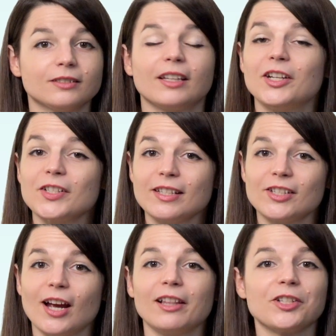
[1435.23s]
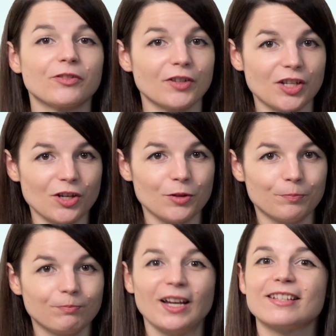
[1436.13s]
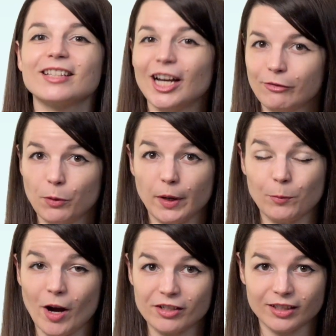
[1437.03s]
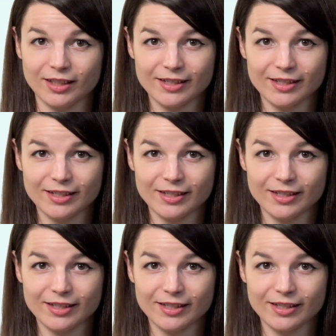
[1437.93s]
Here's the challenge for you. Yes, everyone watching